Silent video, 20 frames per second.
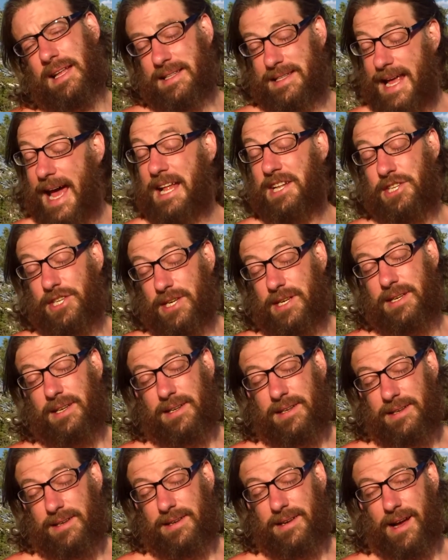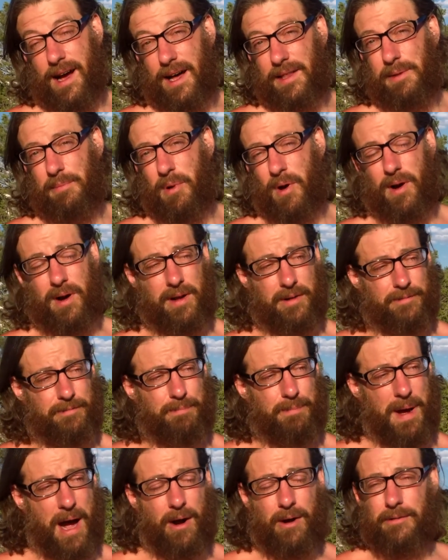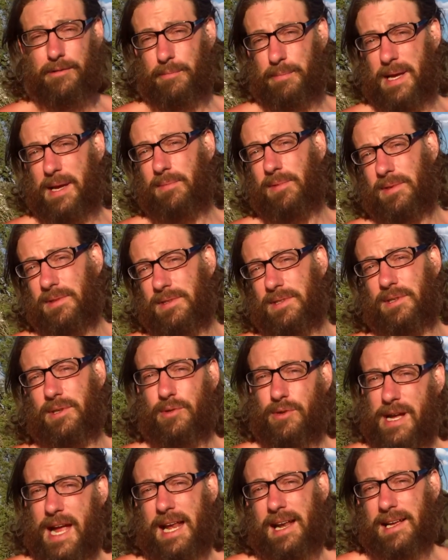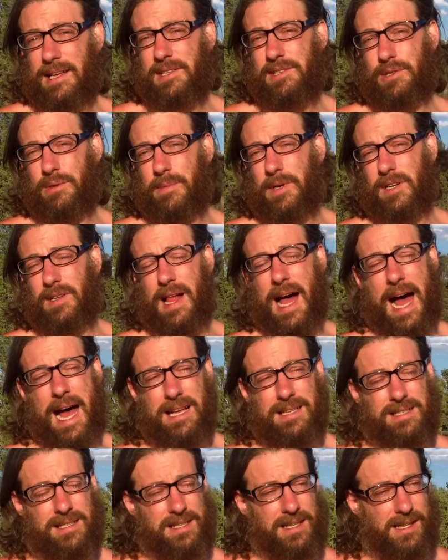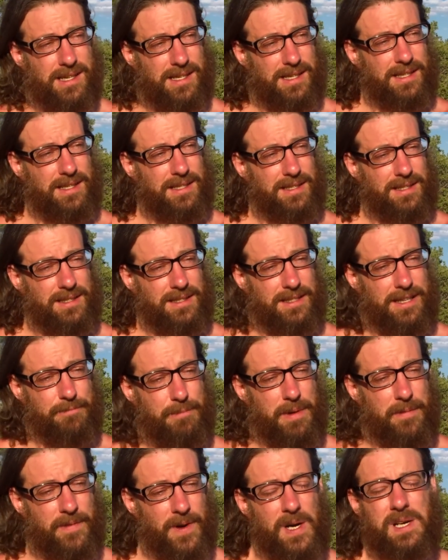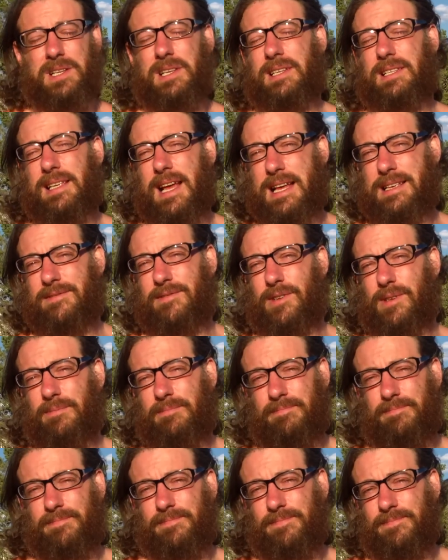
intention on the part of powerful people to create a consumer class. They've been very successful.